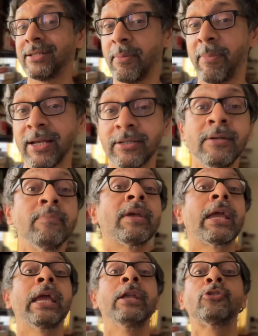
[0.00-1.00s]
the batter,
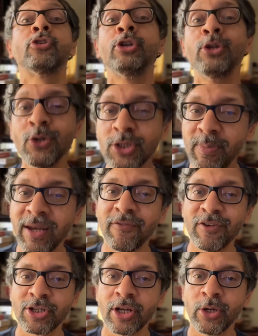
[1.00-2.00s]
introduced
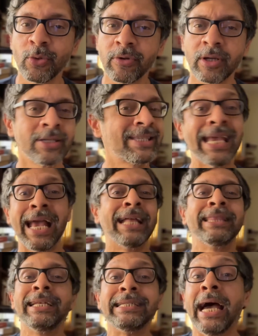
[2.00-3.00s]
beneficial nutrients, and
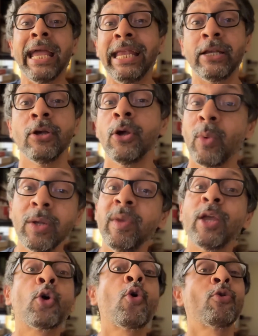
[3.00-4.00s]
then died when we
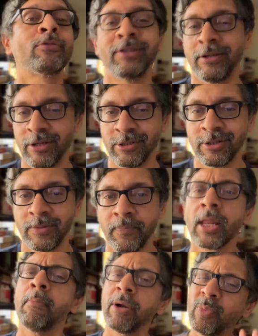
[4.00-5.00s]
cooked the dish.
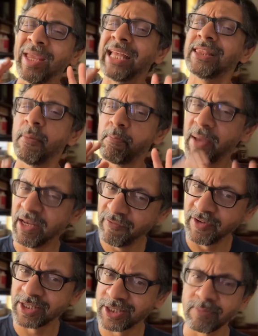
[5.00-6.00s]
But we get the
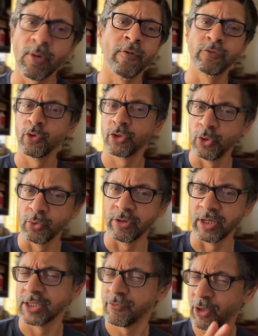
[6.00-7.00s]
benefits of those
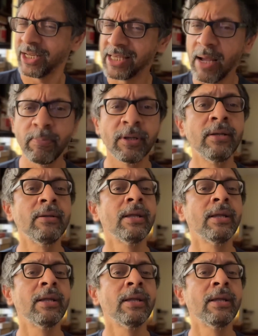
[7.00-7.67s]
nutrients. For example,